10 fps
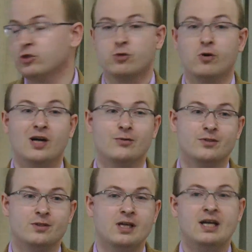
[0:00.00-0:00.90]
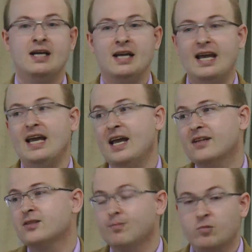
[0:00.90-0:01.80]
around,
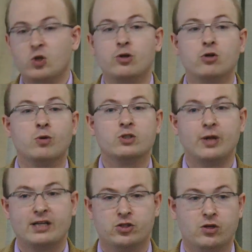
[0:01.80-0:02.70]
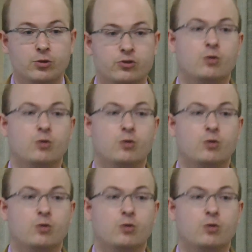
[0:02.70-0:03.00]
and you don't want to exclude the